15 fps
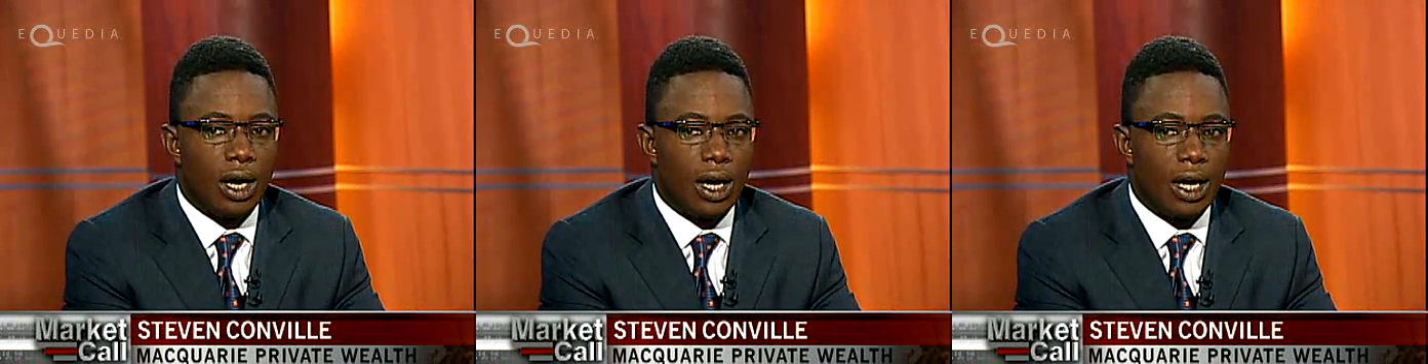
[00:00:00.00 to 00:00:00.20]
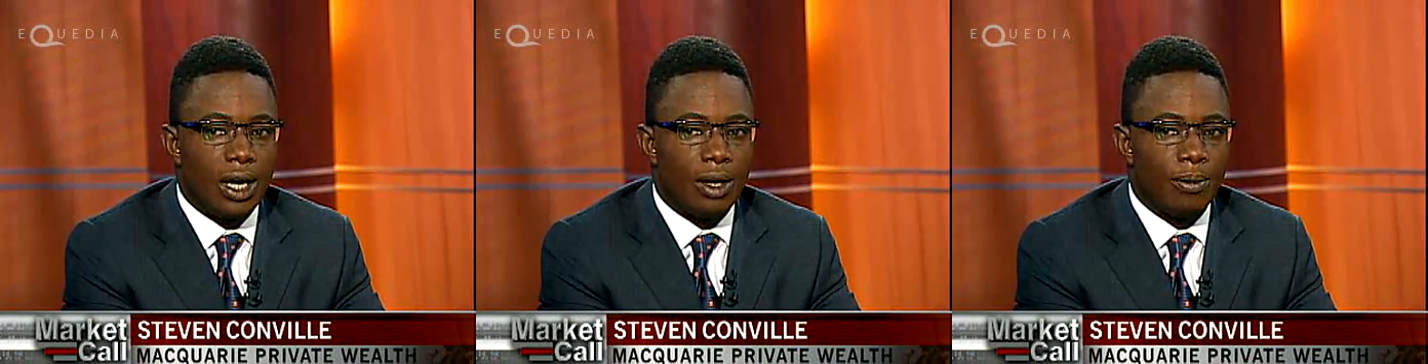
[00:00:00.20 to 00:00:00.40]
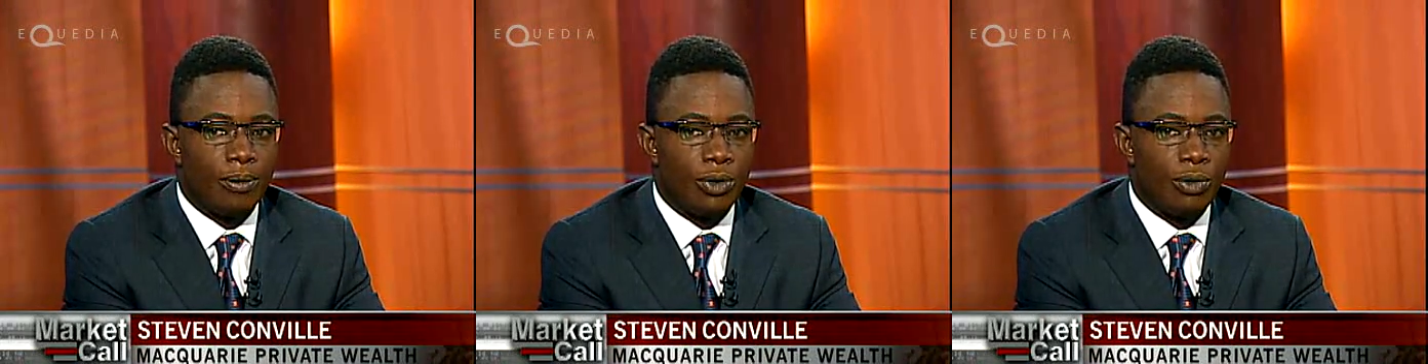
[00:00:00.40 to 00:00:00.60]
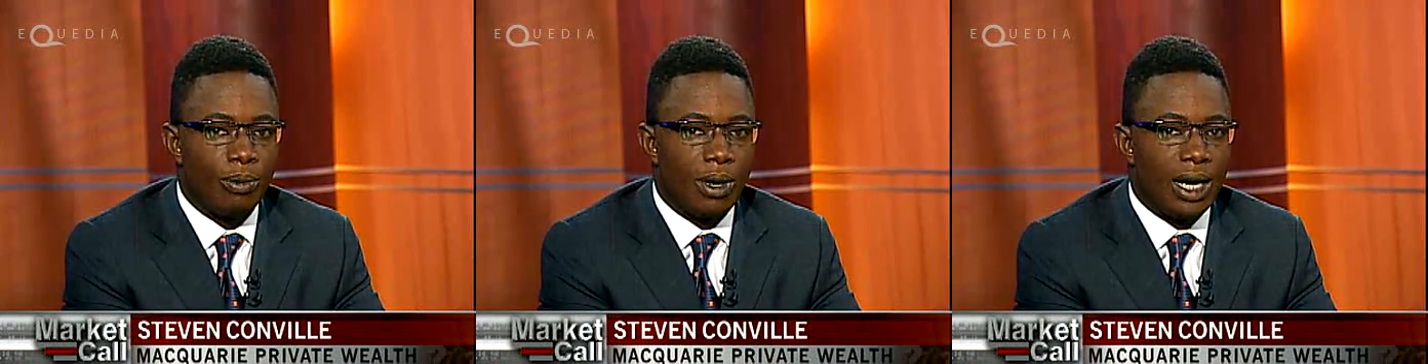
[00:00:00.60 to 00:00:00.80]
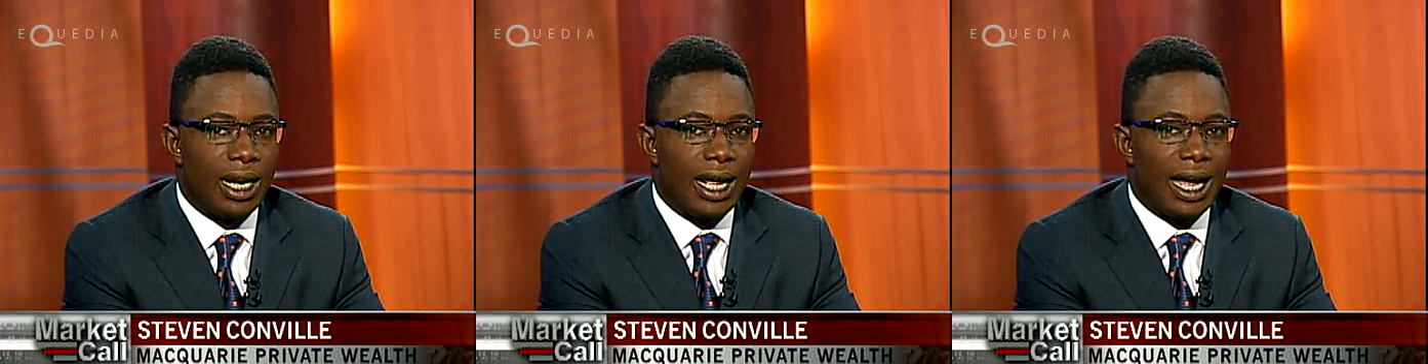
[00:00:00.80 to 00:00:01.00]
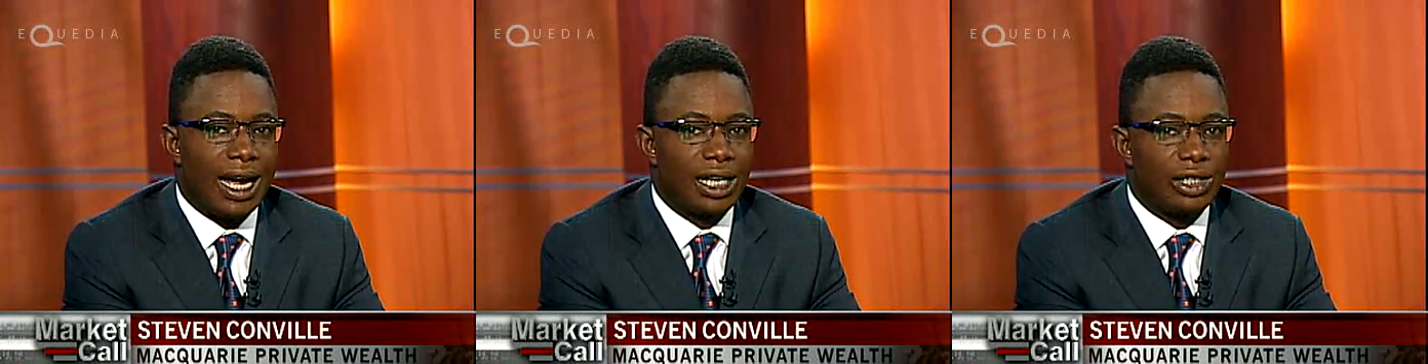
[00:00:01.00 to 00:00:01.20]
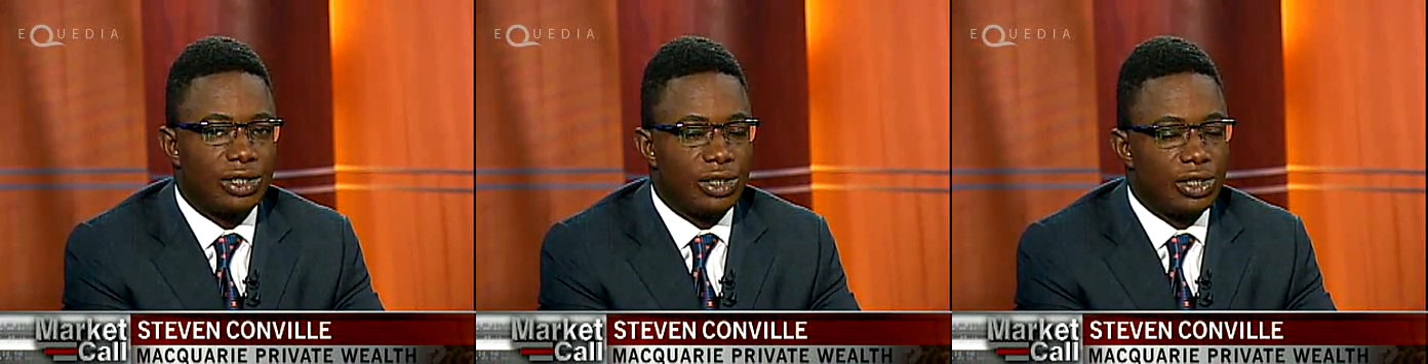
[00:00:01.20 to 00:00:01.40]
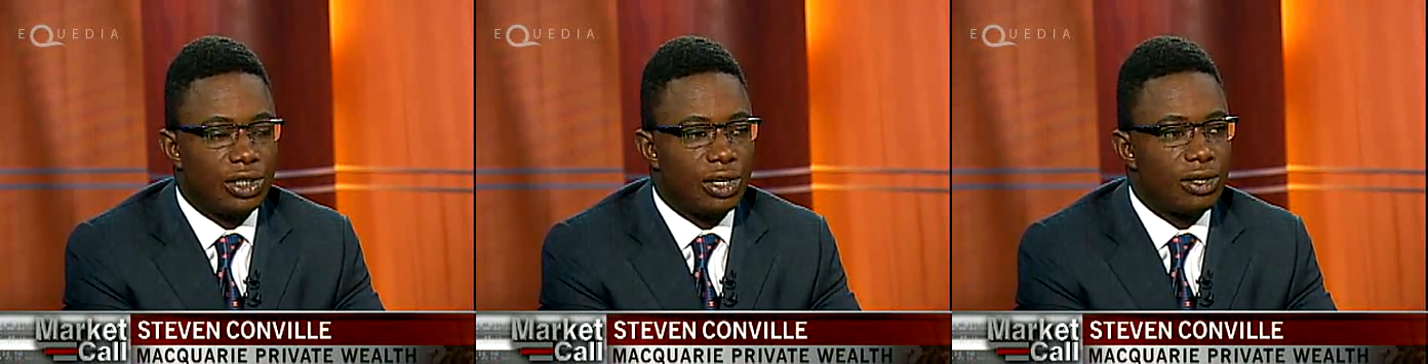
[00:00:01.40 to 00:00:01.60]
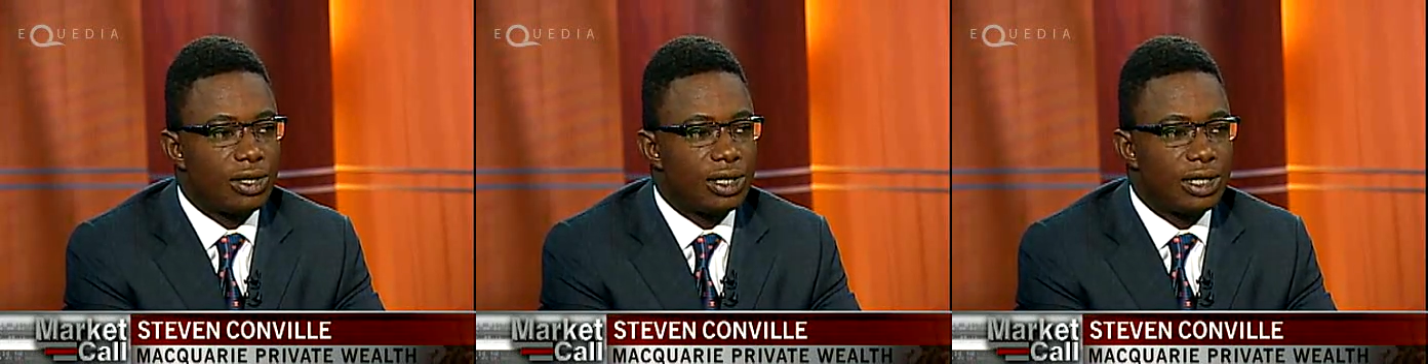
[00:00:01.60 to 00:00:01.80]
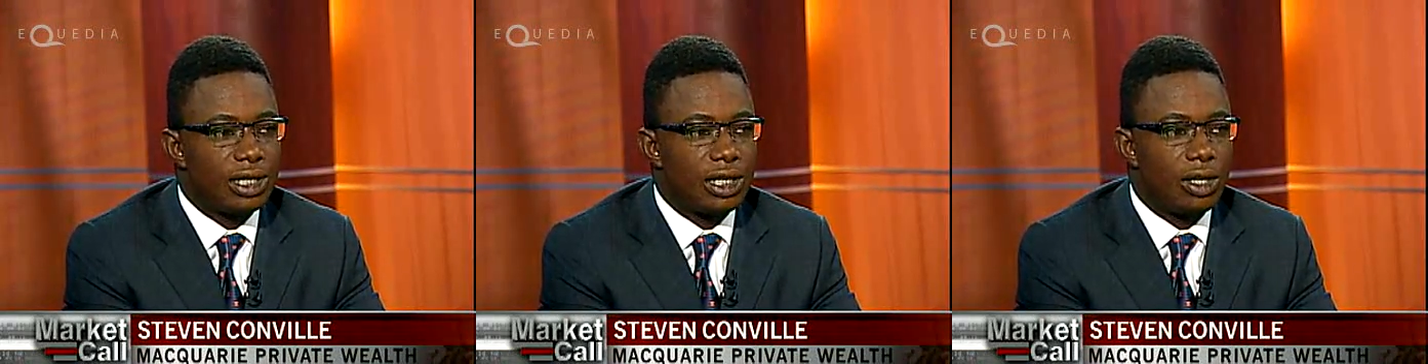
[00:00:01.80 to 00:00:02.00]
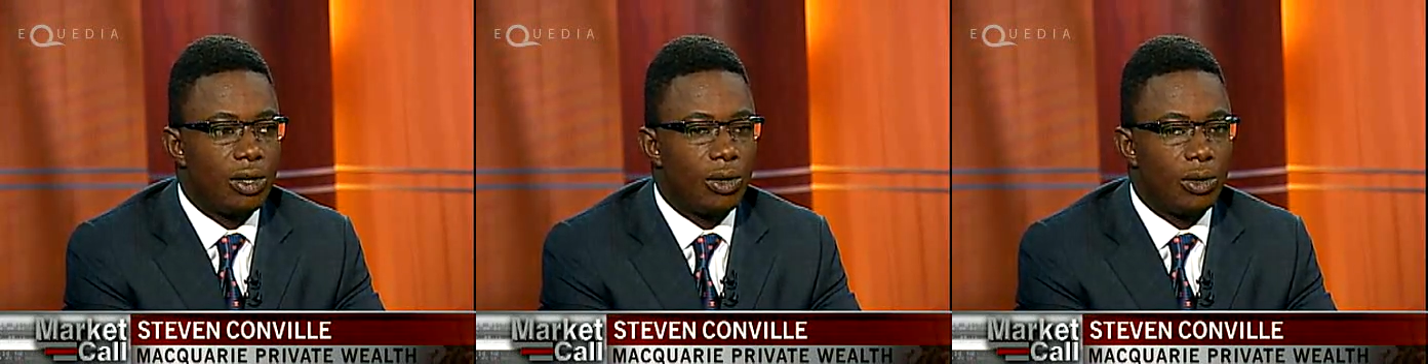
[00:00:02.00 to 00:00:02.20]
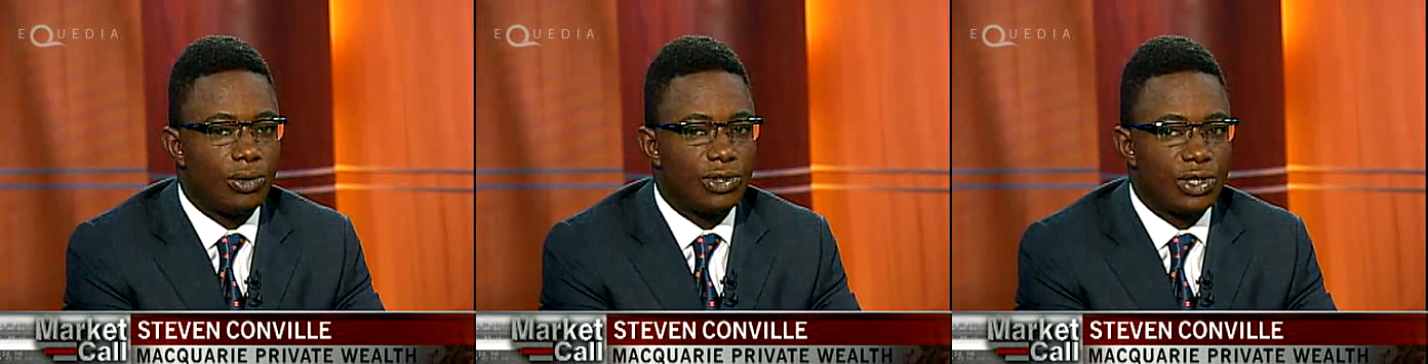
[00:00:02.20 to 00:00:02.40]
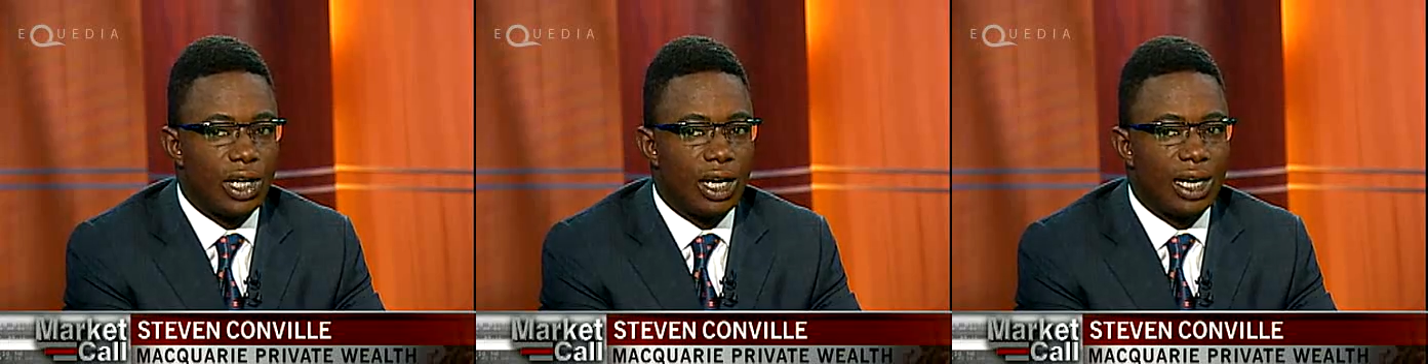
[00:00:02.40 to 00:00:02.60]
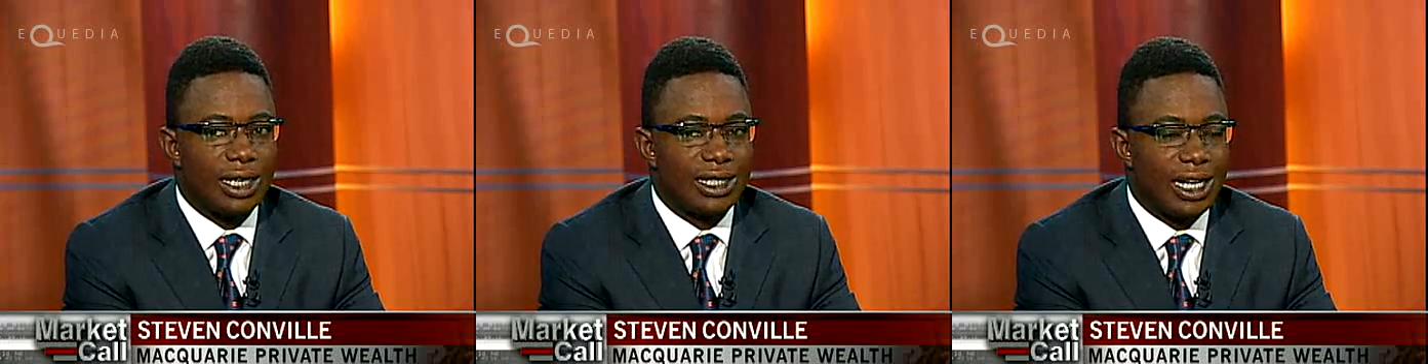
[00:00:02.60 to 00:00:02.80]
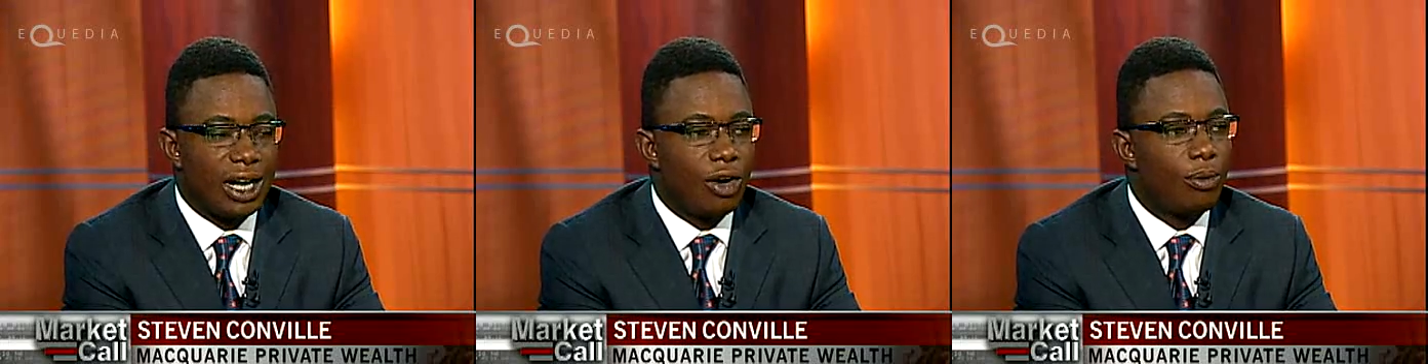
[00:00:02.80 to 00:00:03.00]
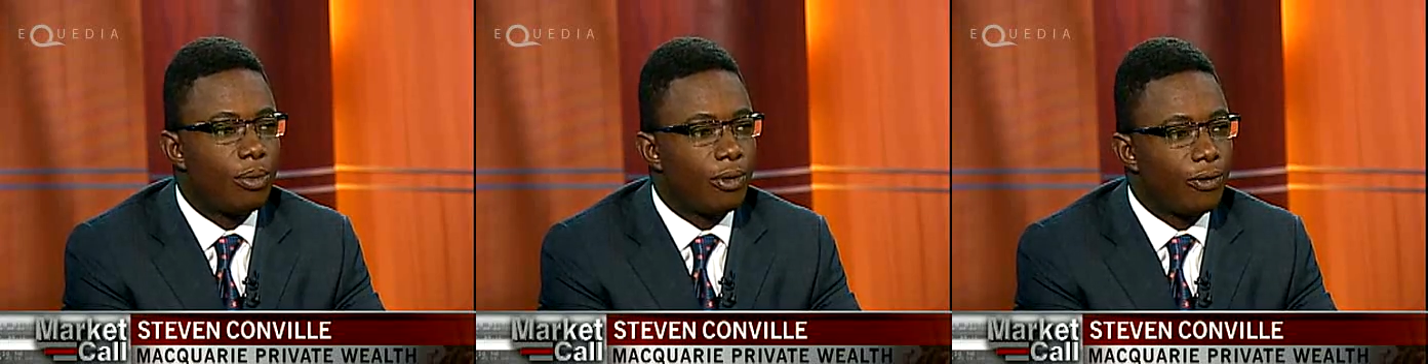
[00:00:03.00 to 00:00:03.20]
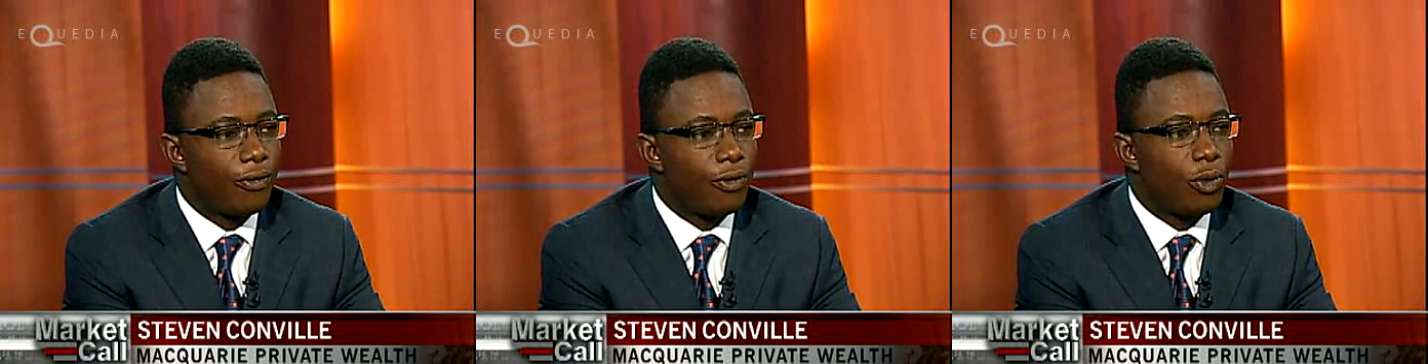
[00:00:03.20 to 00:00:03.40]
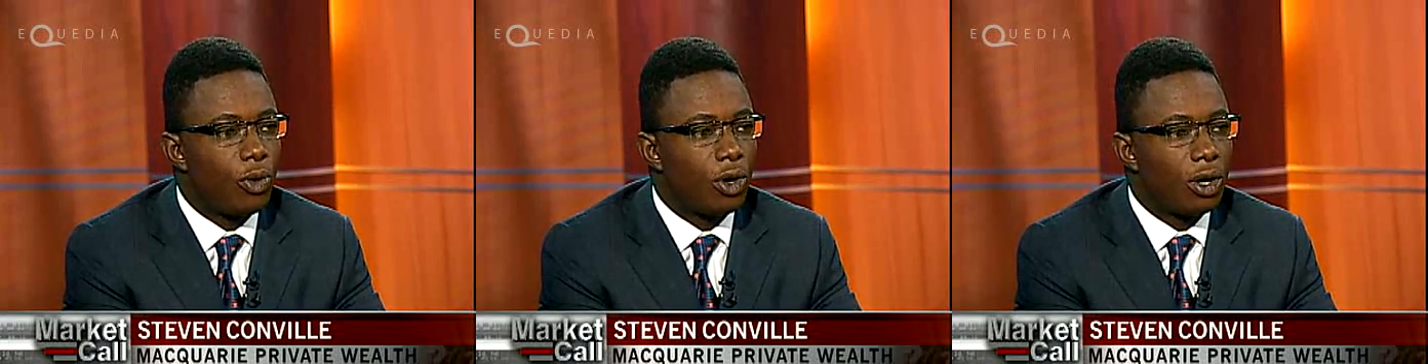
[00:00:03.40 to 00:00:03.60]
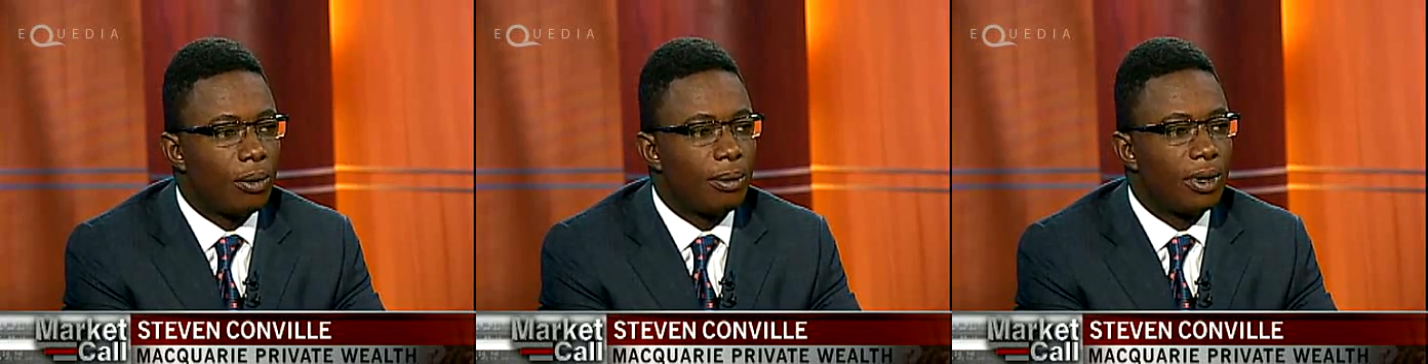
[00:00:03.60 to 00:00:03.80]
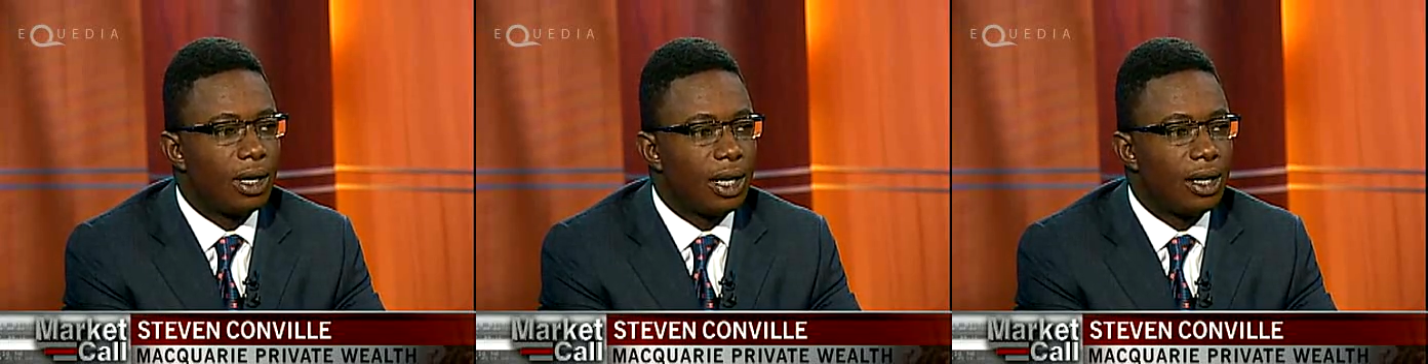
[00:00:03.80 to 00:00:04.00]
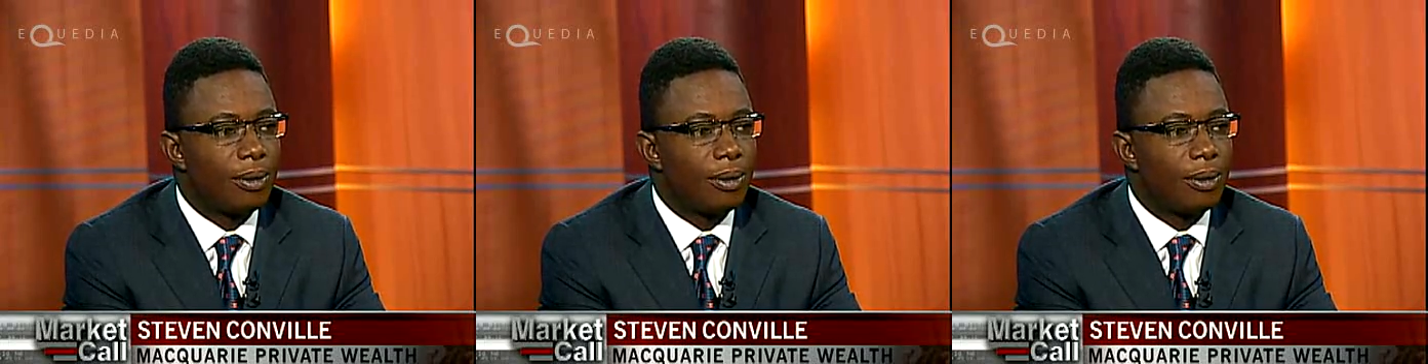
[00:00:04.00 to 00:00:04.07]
you might actually start to see gold stocks outperform